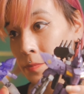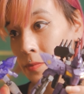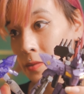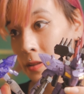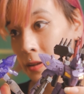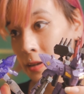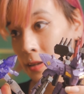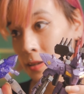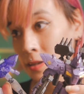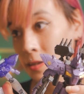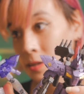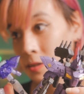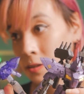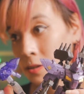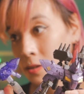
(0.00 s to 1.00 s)
Like
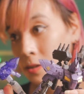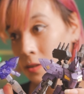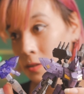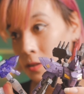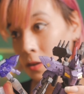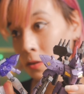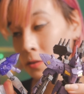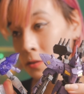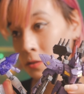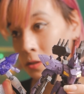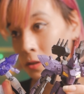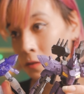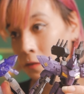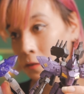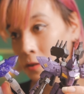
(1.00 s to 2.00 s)
the only
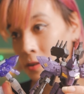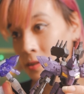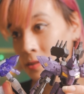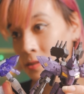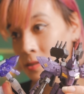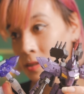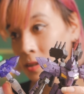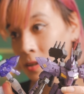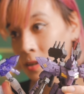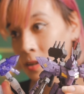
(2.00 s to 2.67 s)
difference